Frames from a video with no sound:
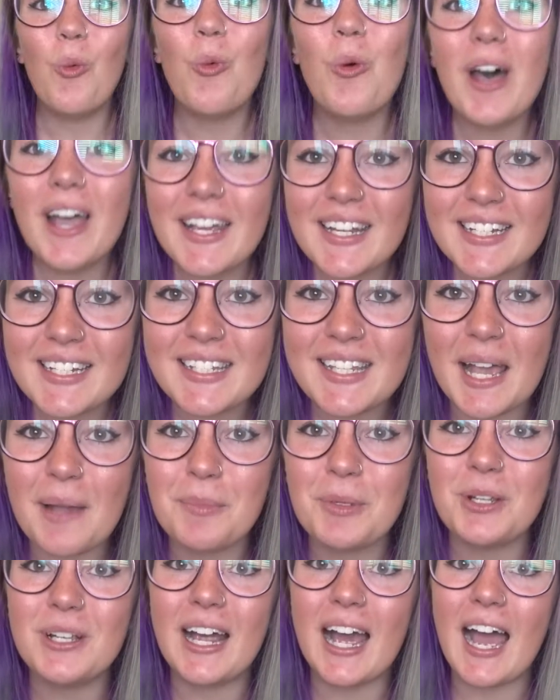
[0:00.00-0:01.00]
What is
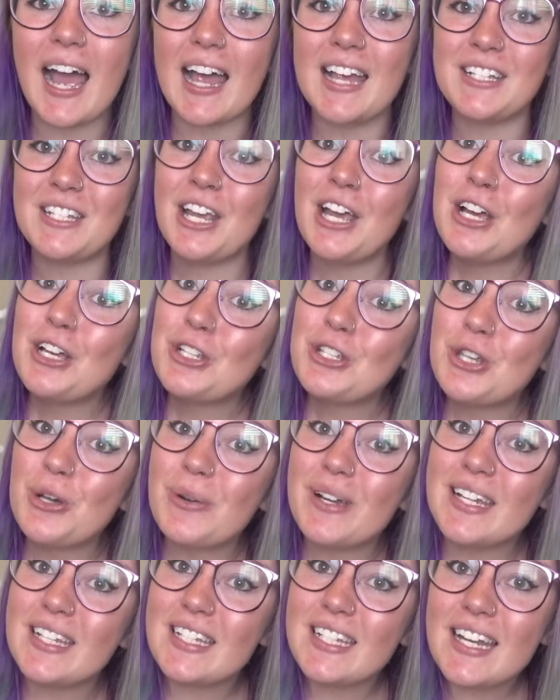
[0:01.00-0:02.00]
up, you guys?
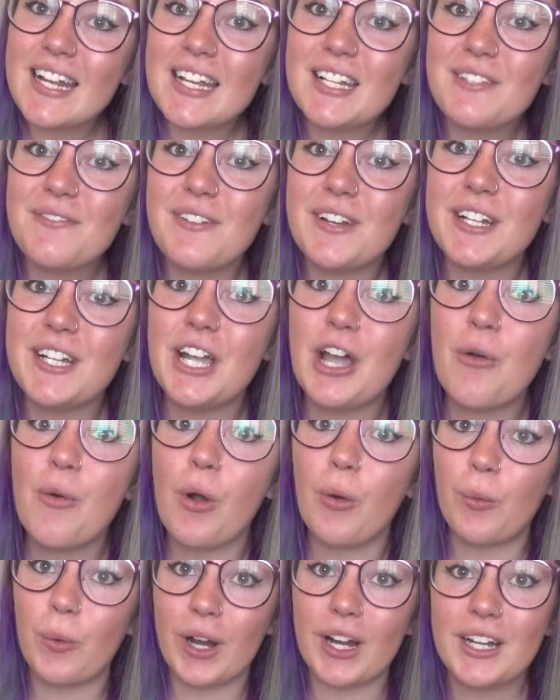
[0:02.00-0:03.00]
So in today's
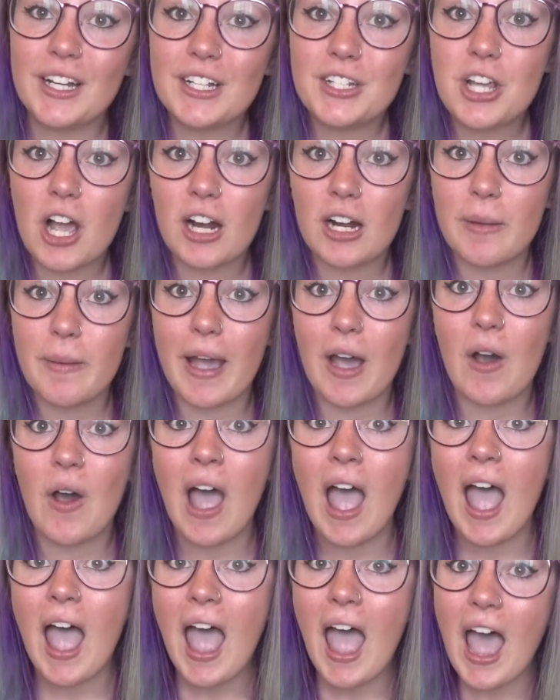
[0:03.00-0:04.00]
video, we're going to talk
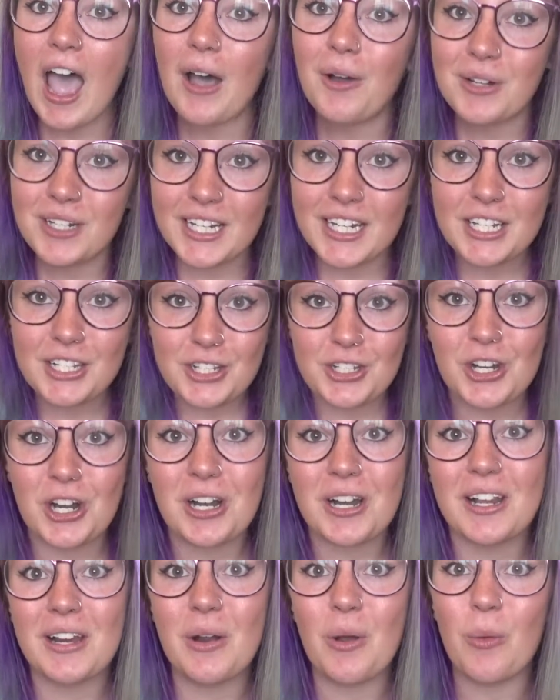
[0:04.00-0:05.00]
about how to get
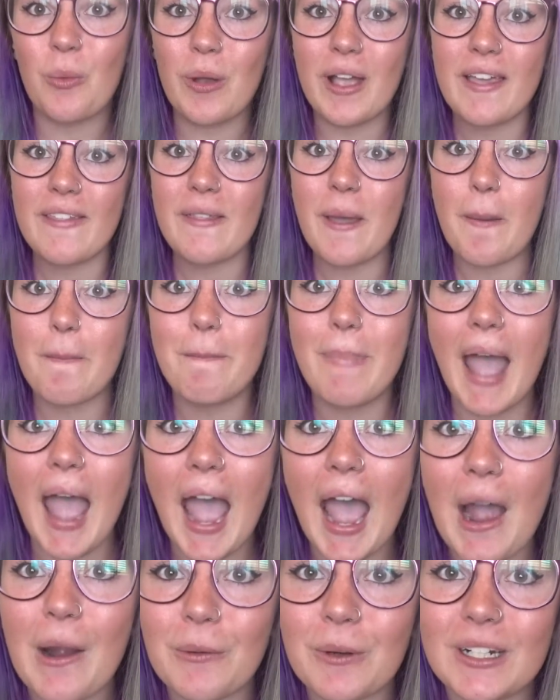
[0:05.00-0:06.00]
started with
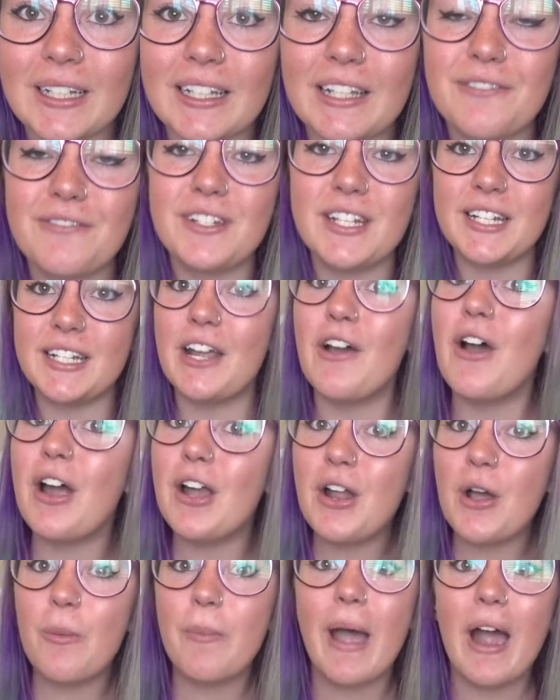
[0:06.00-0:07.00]
powerlifting. Now,
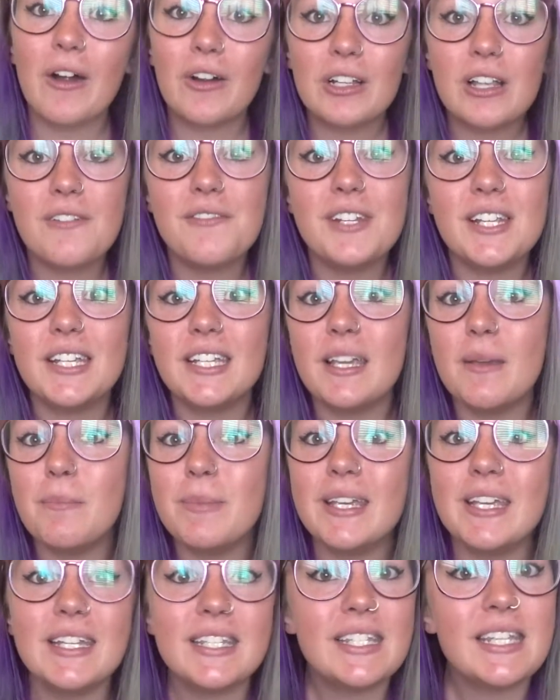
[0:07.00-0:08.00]
I know powerlifting can
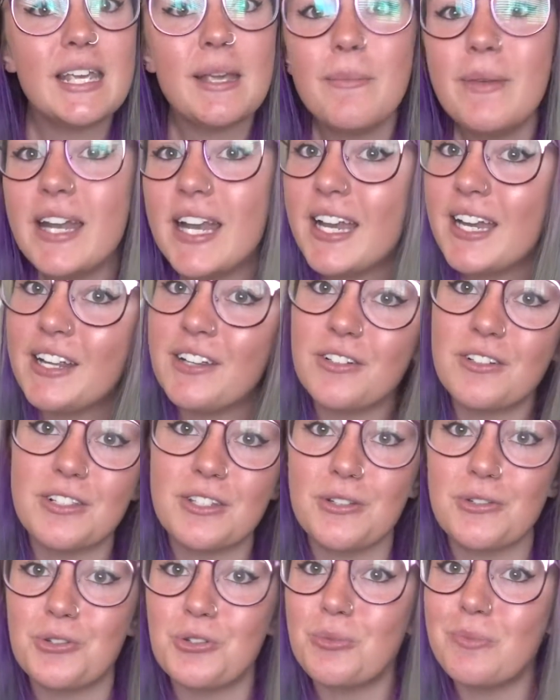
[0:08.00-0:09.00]
be intimidating on
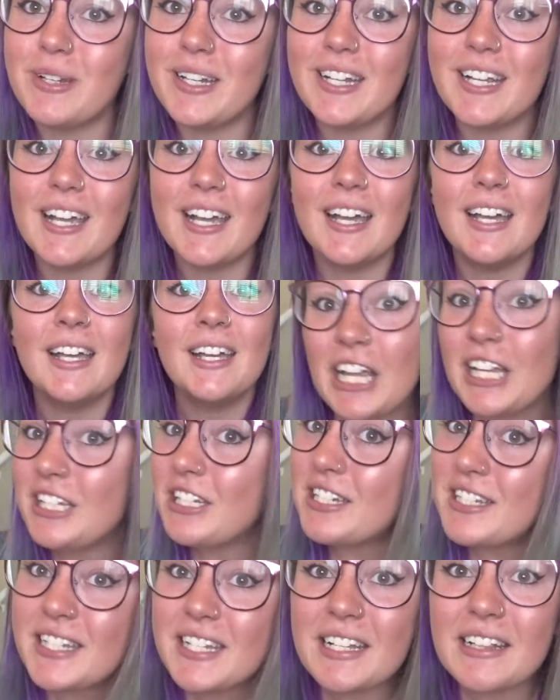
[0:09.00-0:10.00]
social media.
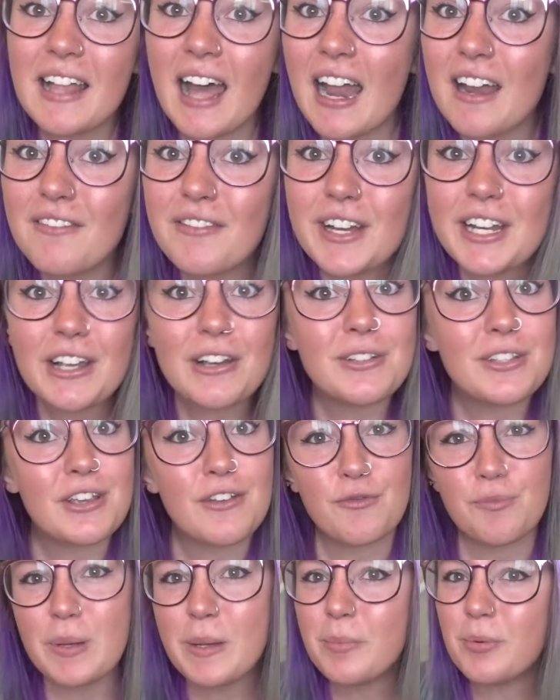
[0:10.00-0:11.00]
You see a lot of videos
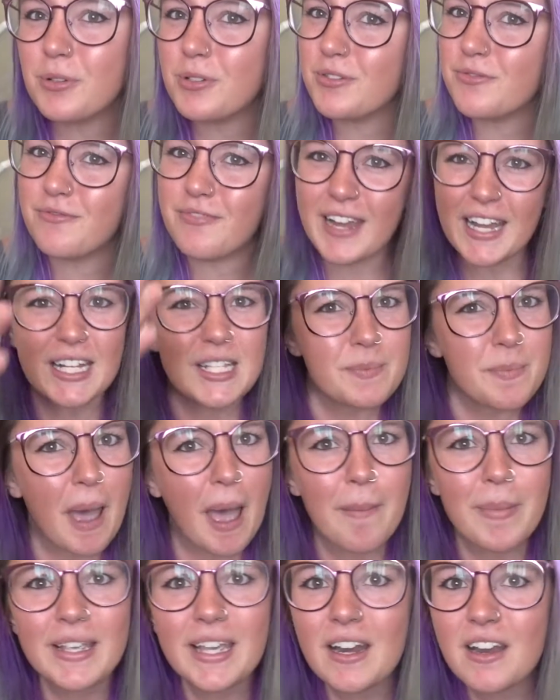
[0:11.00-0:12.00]
of people's veins
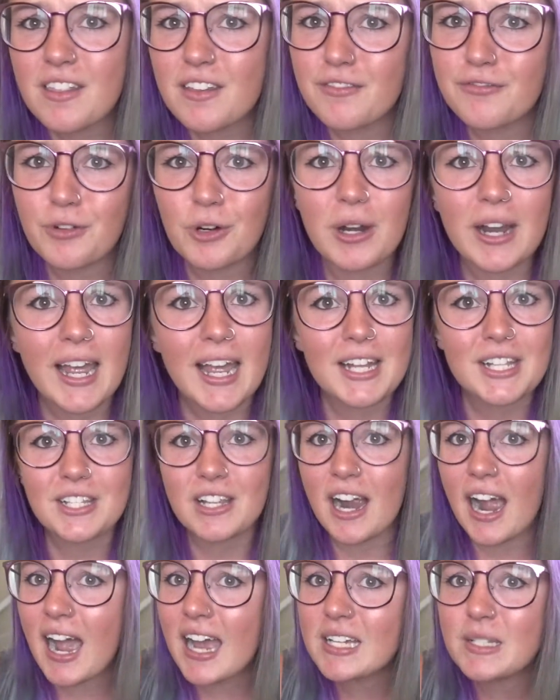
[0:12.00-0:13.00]
popping out of their foreheads,
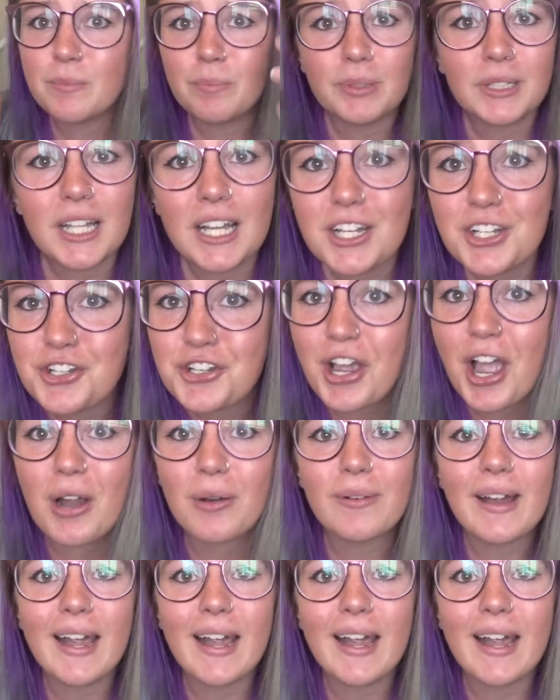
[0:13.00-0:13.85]
their eyes bloodshot